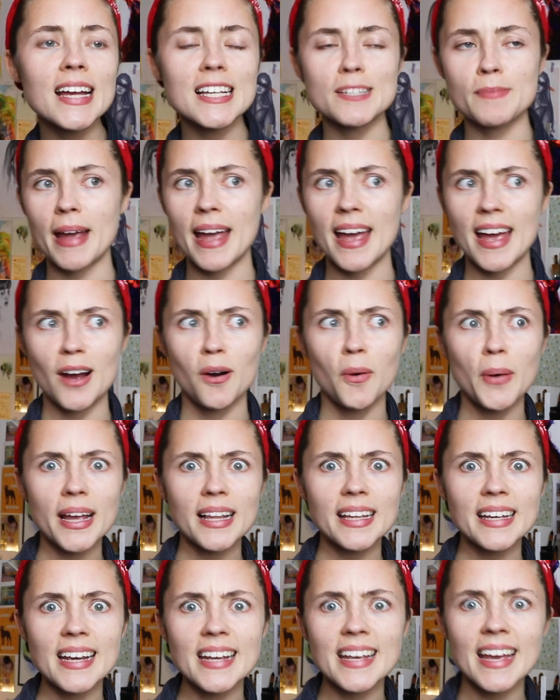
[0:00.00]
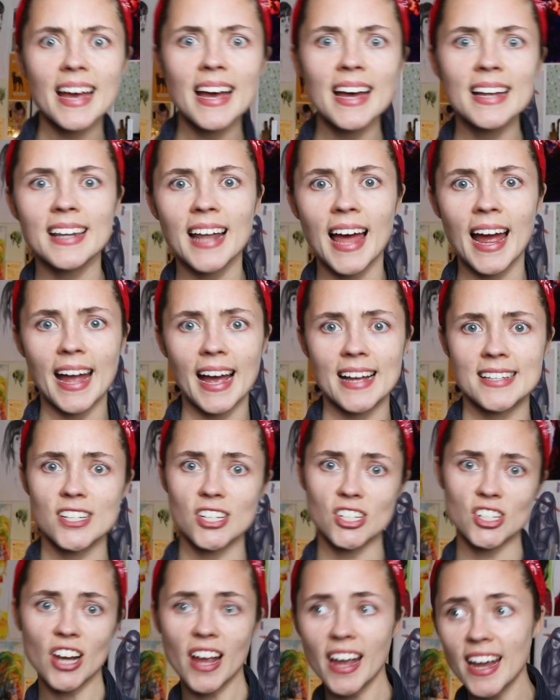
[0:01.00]
Is my hair oily again? Like, has
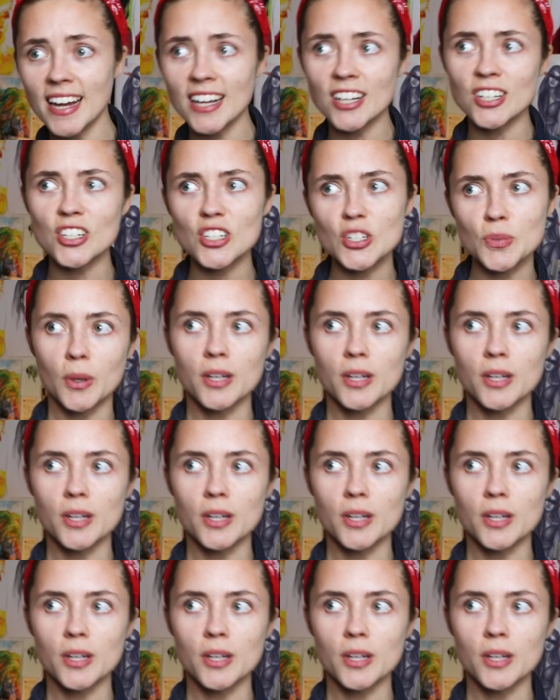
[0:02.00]
it changed?